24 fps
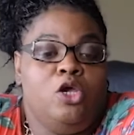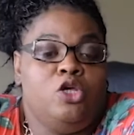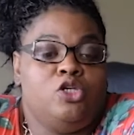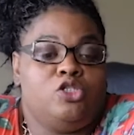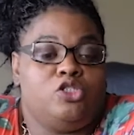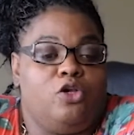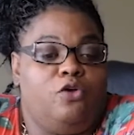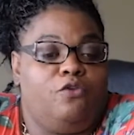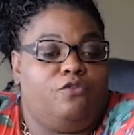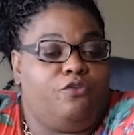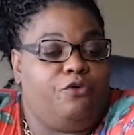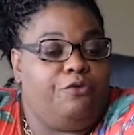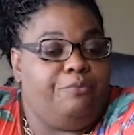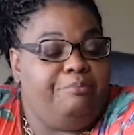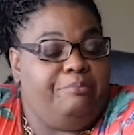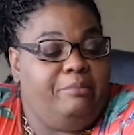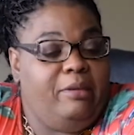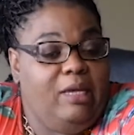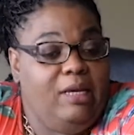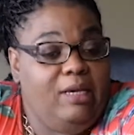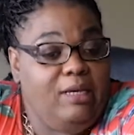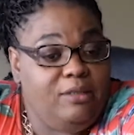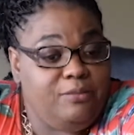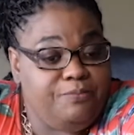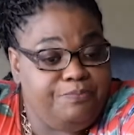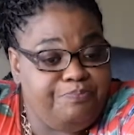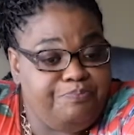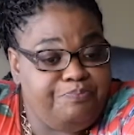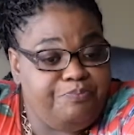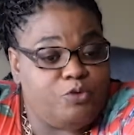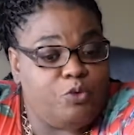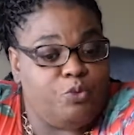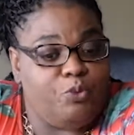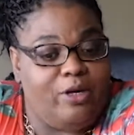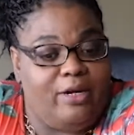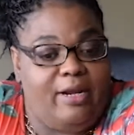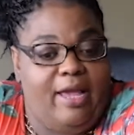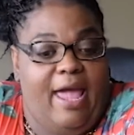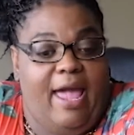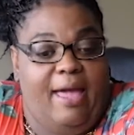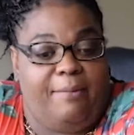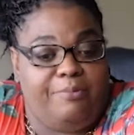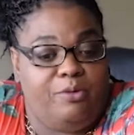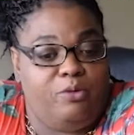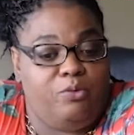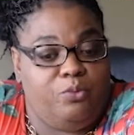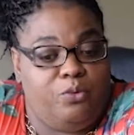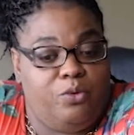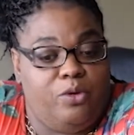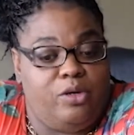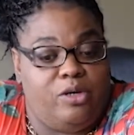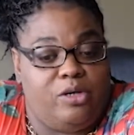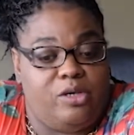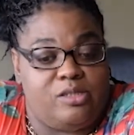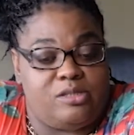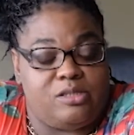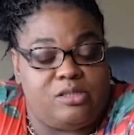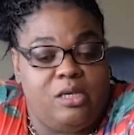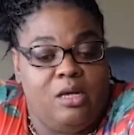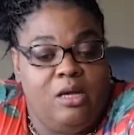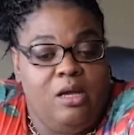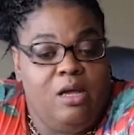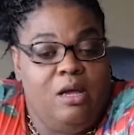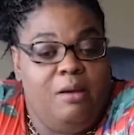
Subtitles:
So for me, what happened was